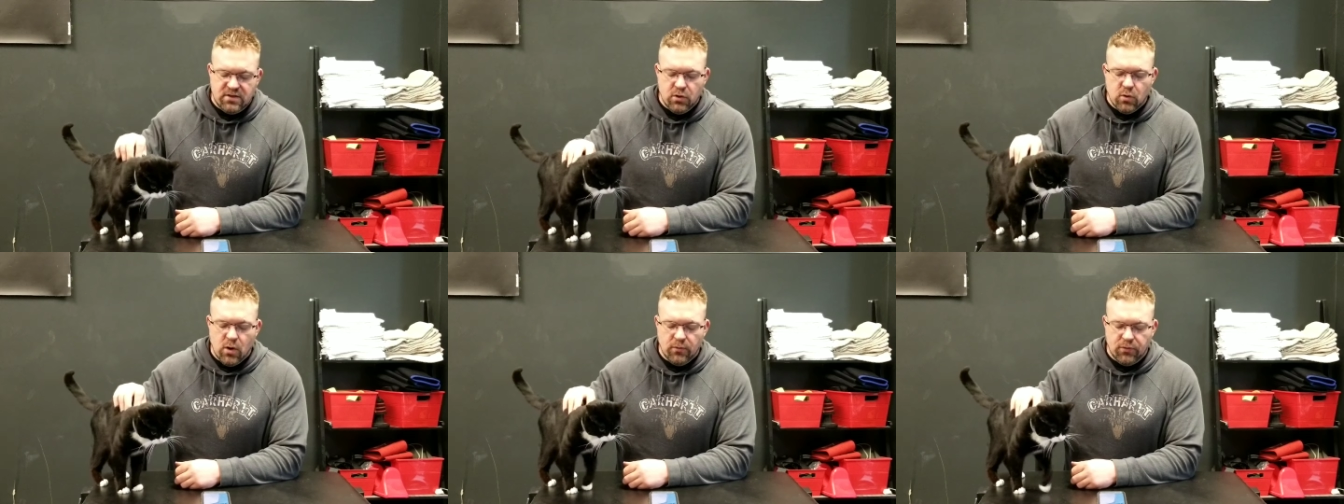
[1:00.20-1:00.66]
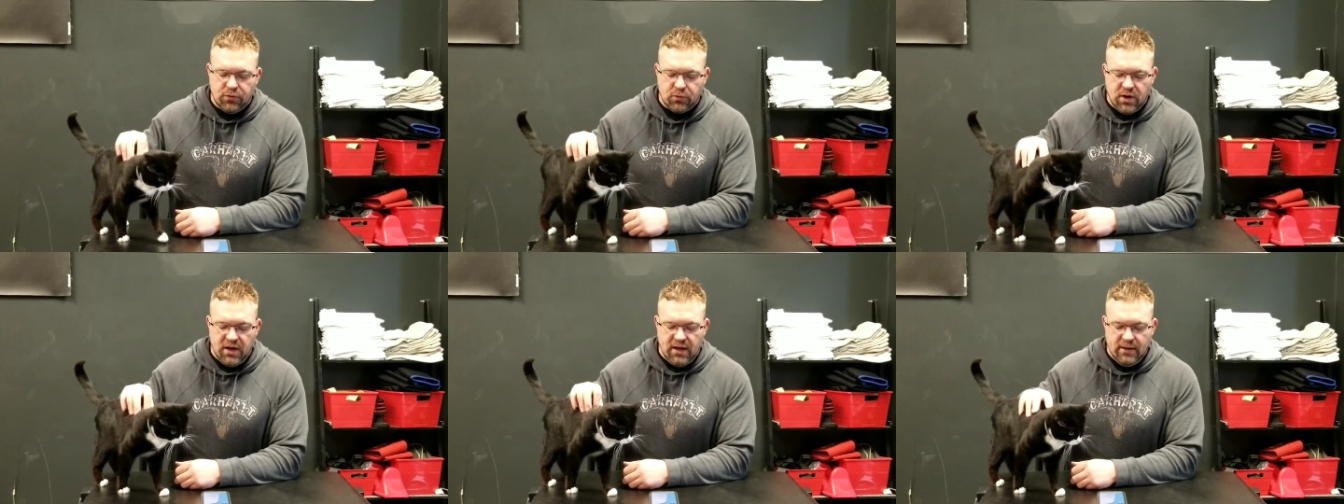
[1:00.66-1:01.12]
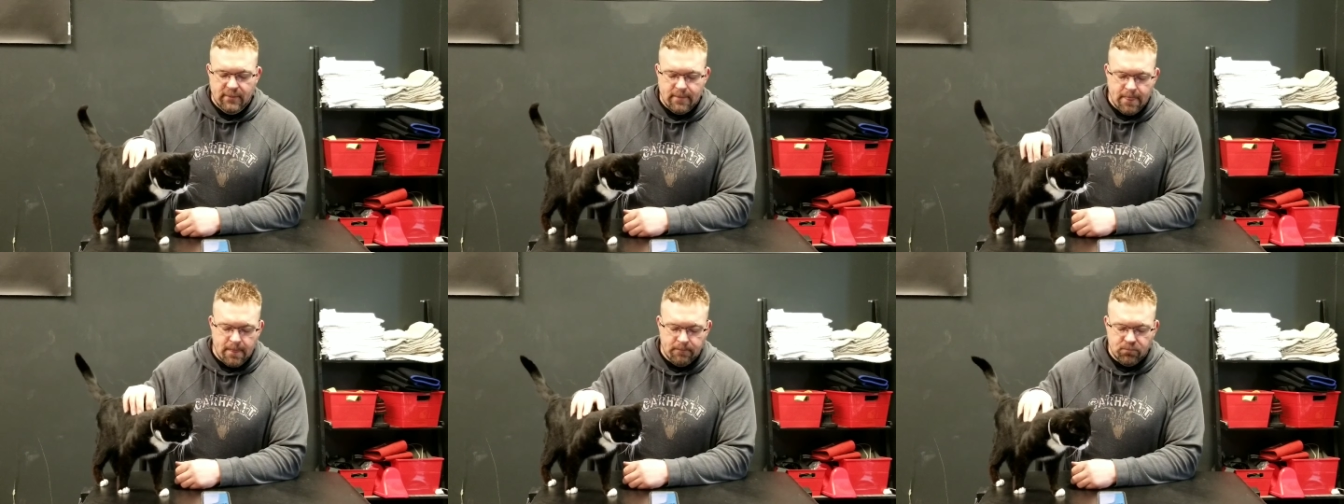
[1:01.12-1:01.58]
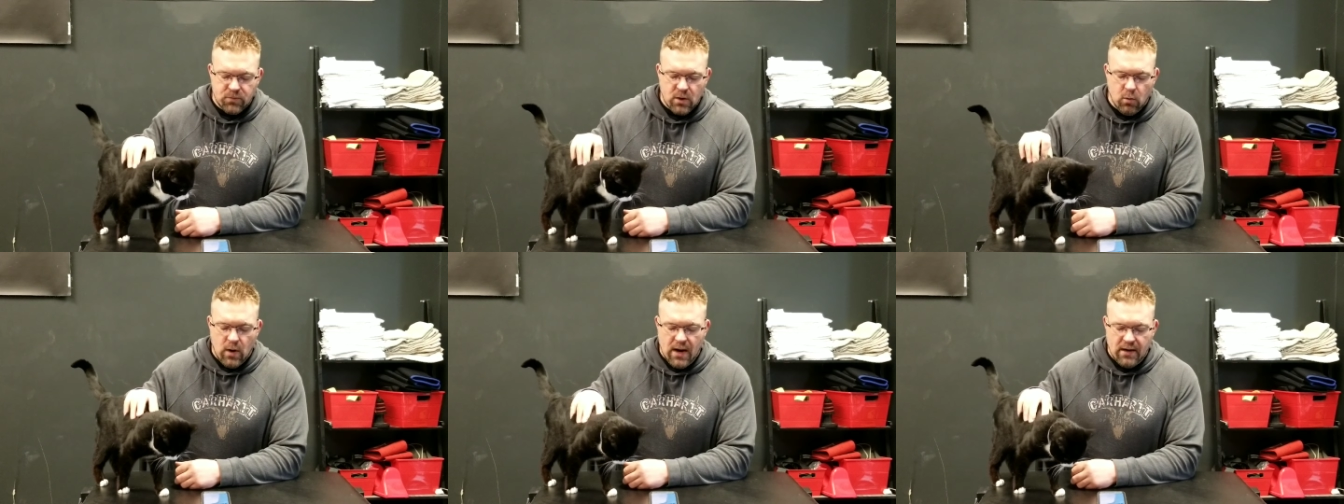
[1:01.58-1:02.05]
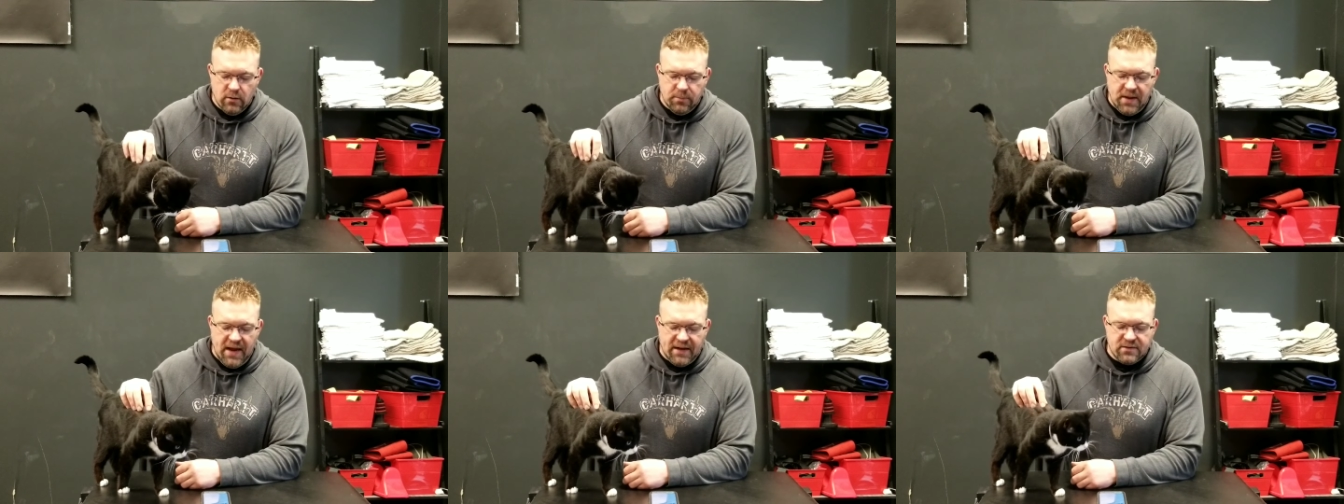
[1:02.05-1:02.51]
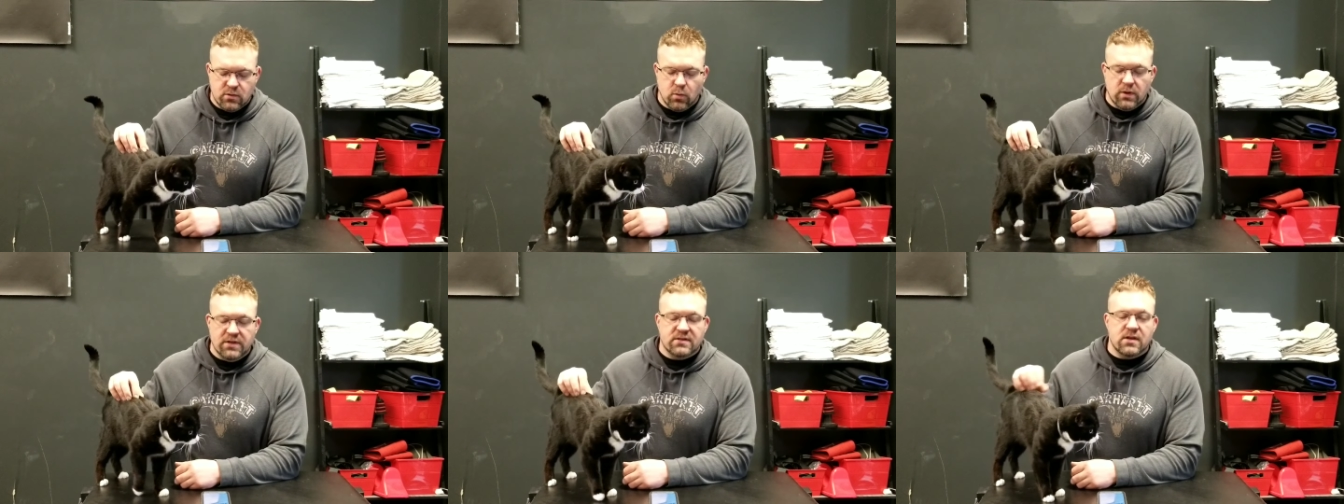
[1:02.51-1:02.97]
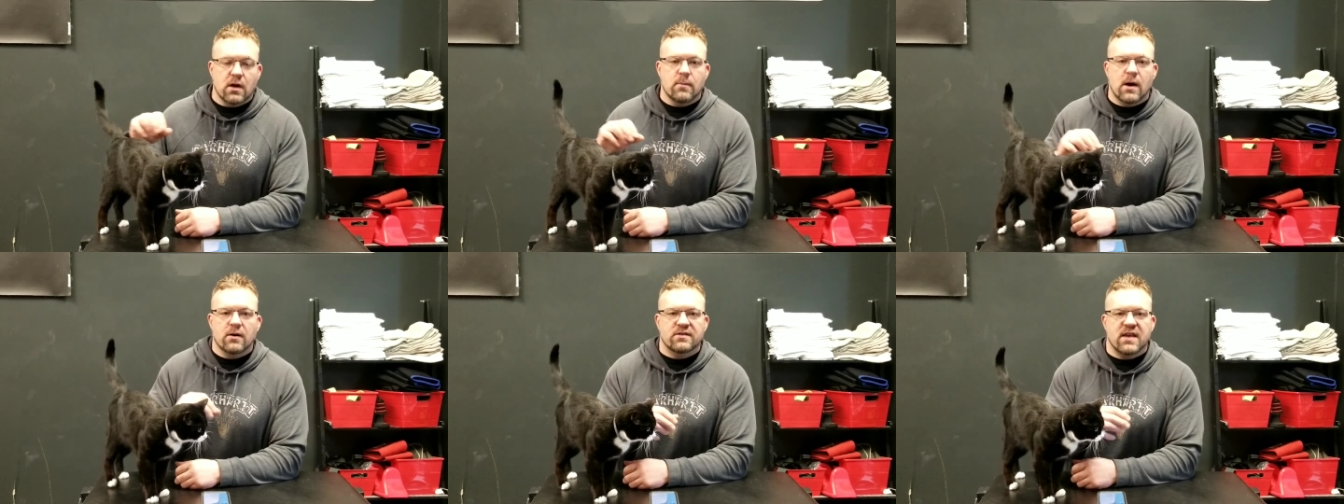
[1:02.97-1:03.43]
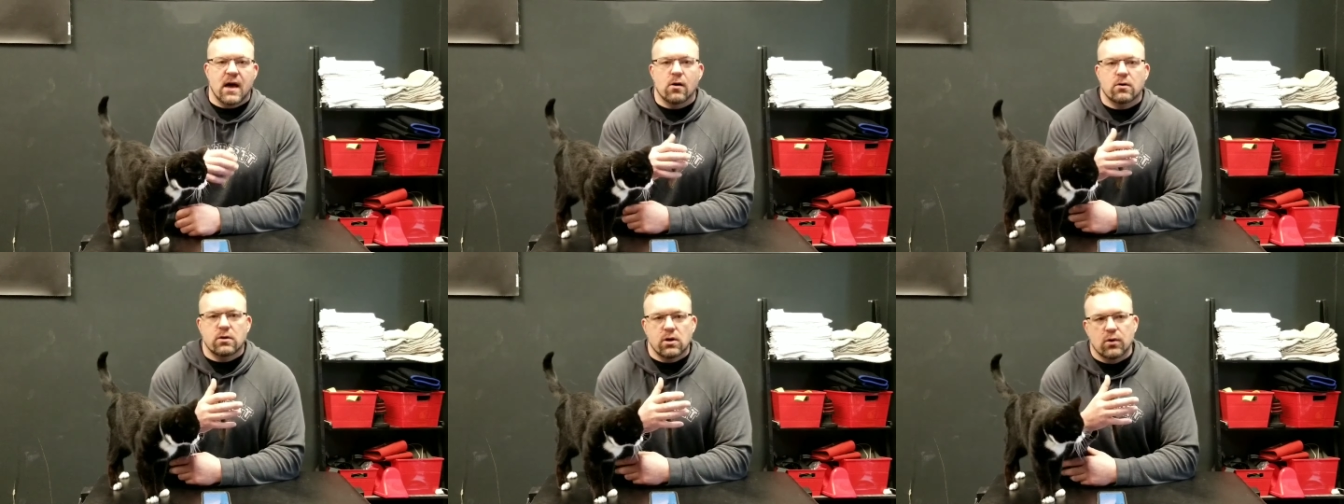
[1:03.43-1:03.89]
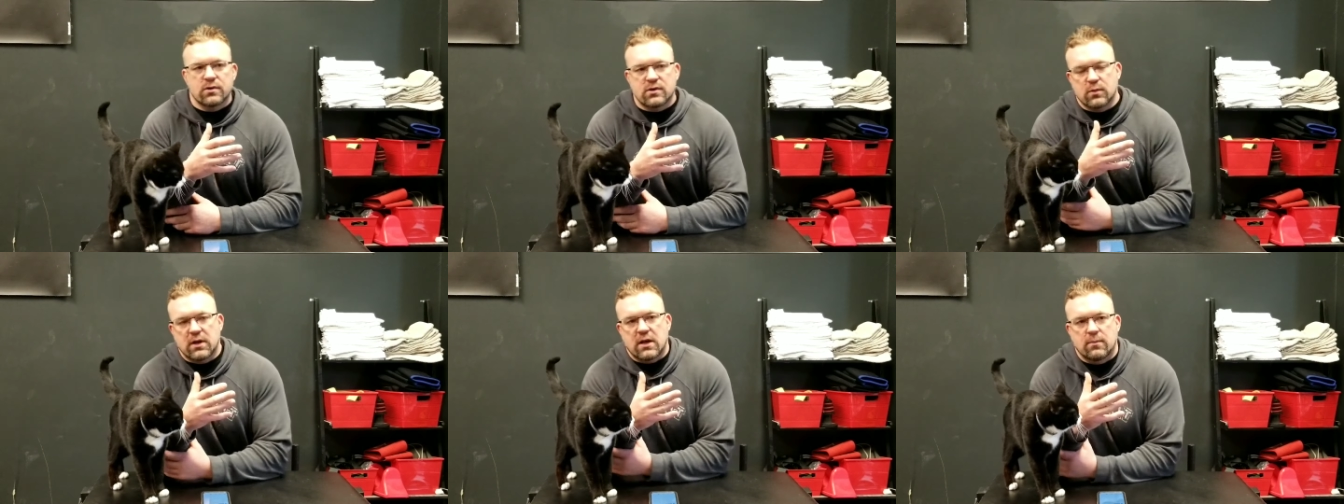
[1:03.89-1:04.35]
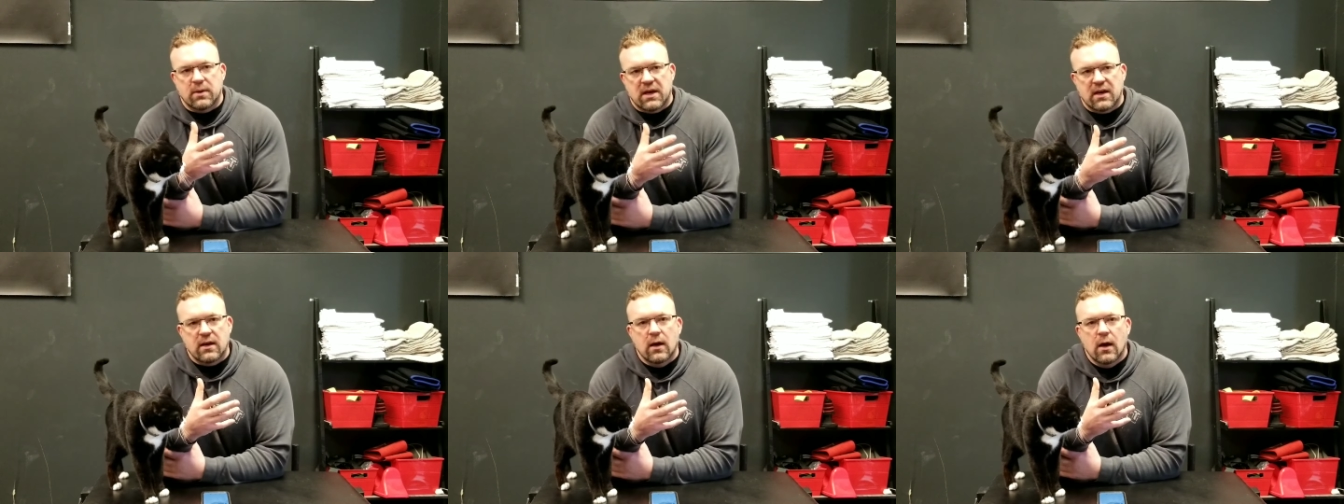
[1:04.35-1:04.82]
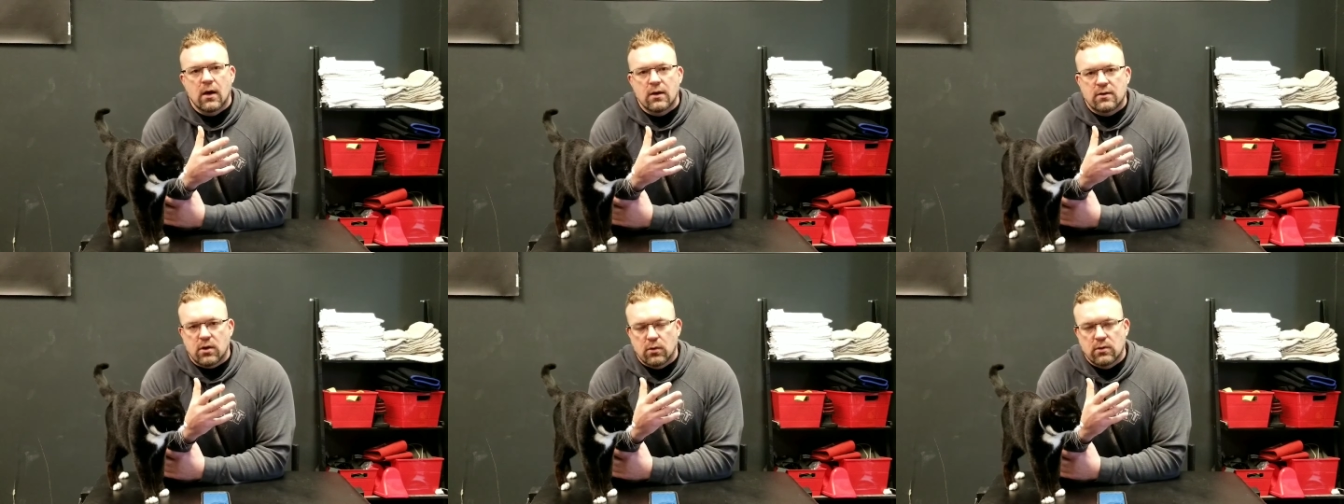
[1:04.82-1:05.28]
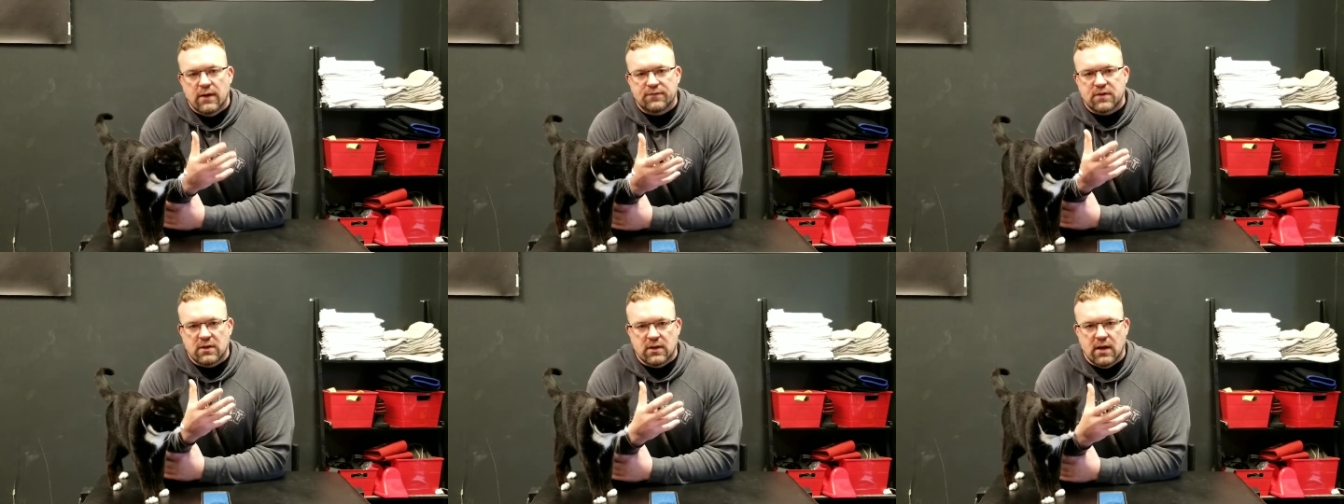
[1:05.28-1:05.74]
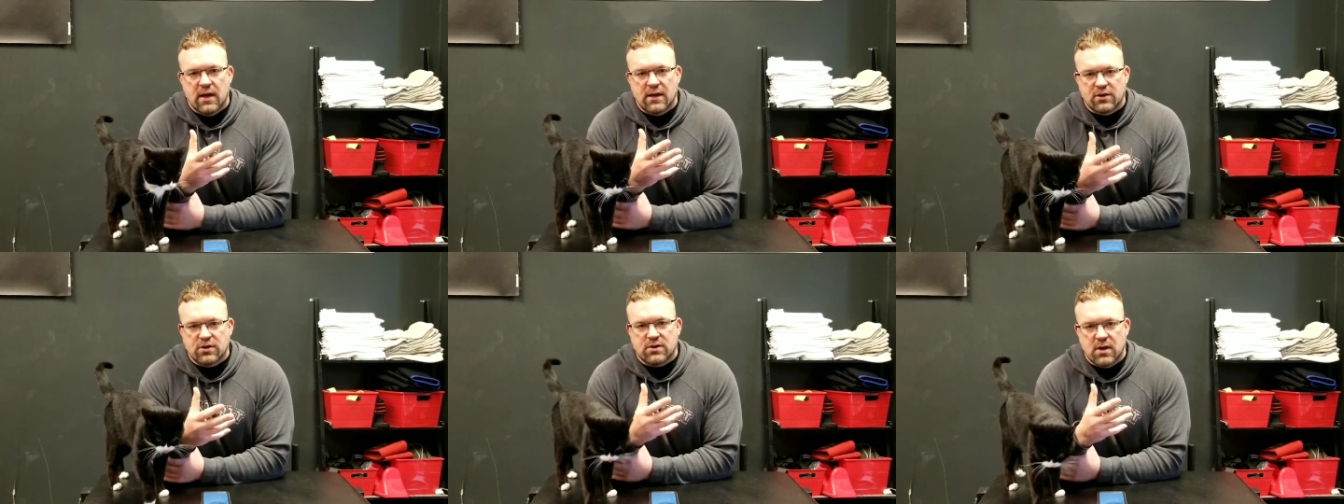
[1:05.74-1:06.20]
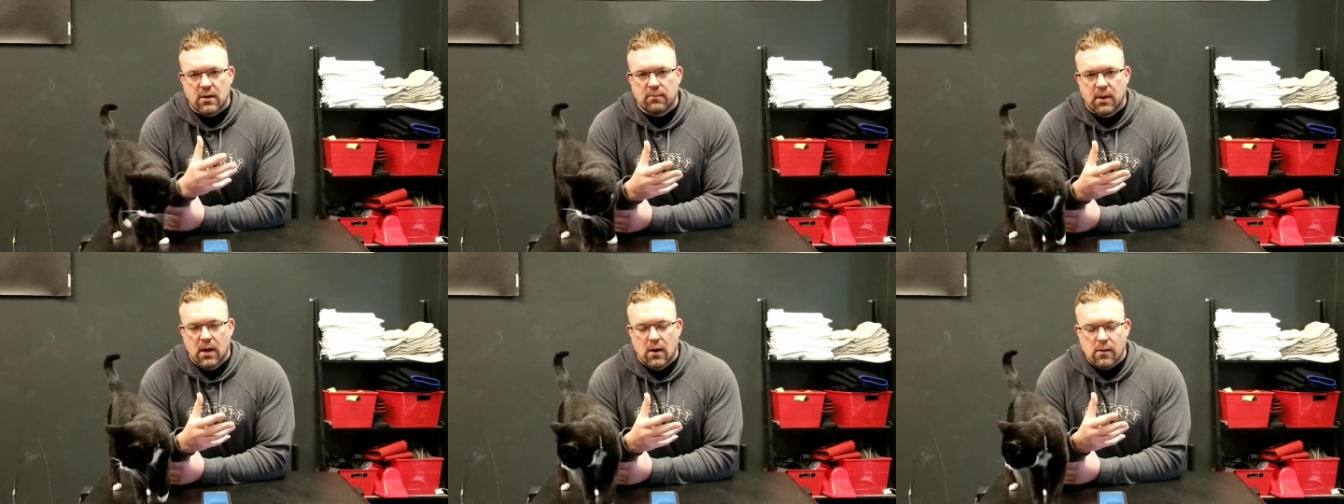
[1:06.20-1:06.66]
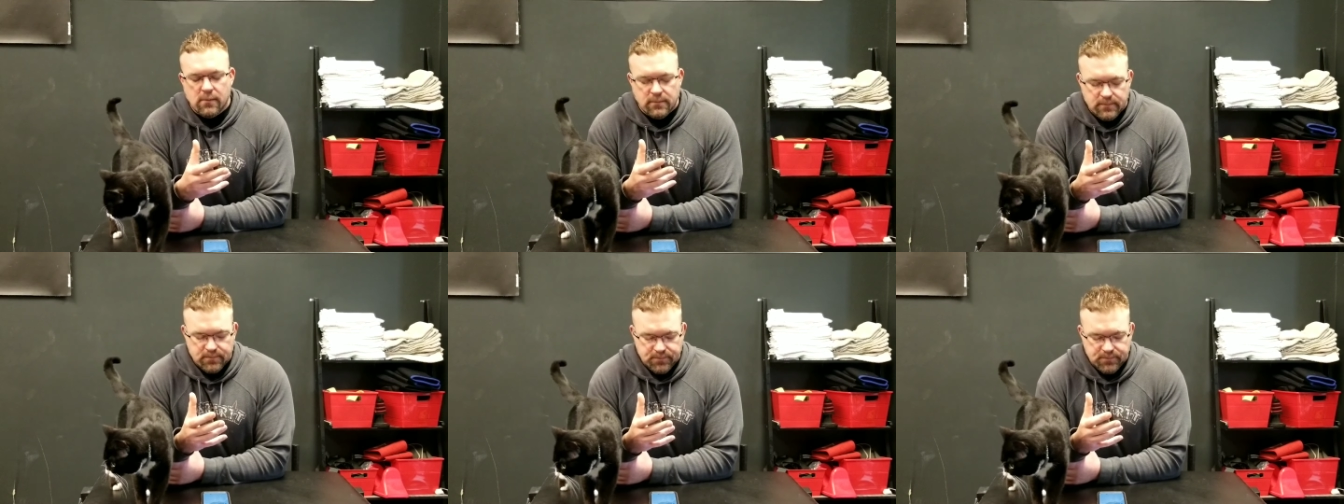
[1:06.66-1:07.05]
203 a while back." So what he's talking about is how close would he be to lifting the inch dumbbell